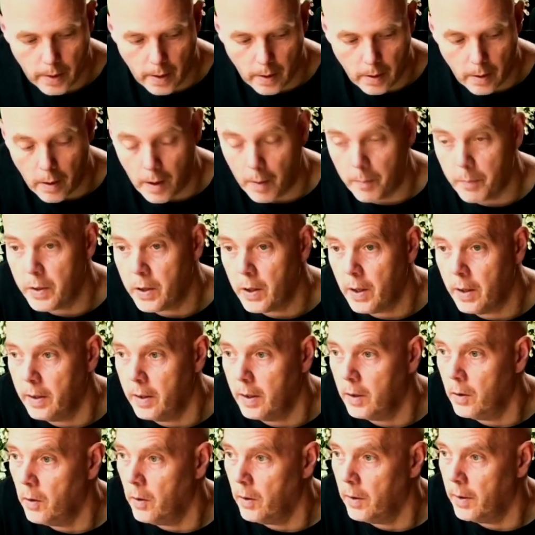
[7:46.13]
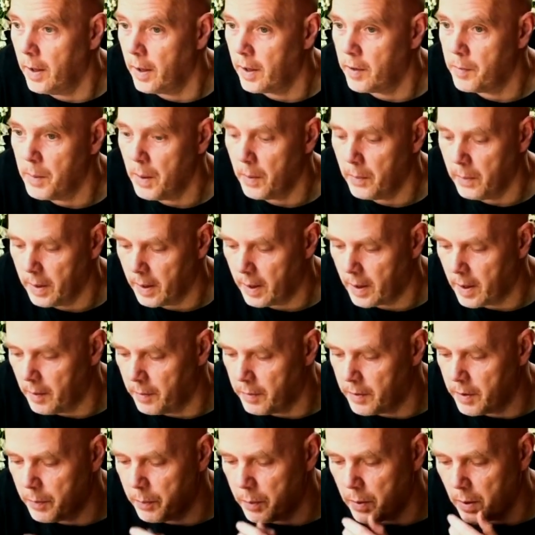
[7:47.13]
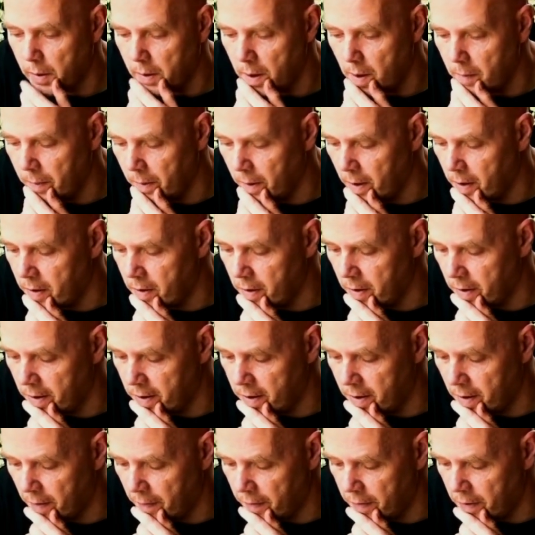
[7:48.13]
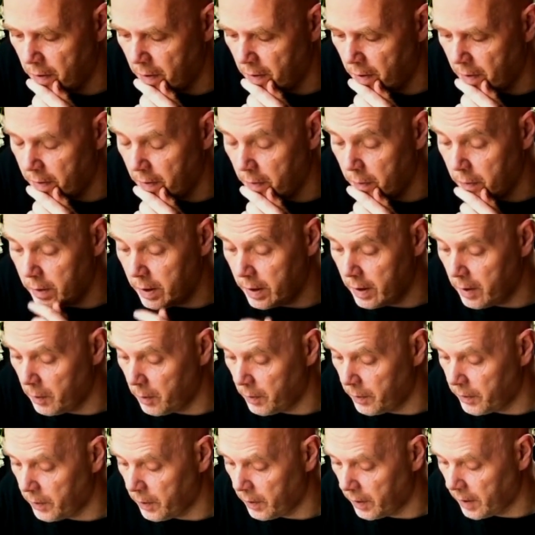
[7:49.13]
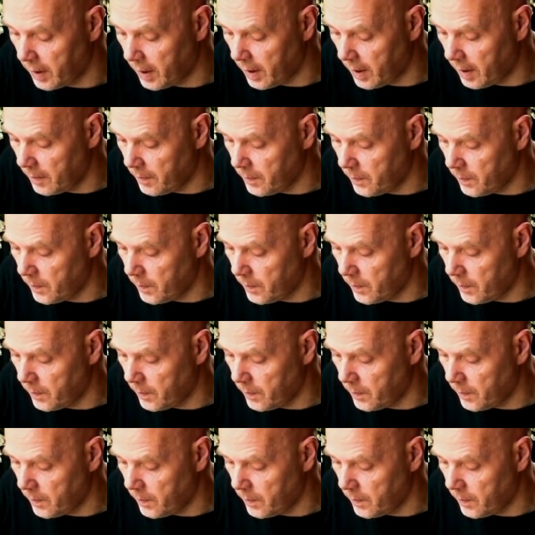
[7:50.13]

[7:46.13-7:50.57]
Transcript: I'm certainly not an expert when it comes to programming this kind of stuff, so I don't really know what I'm doing here.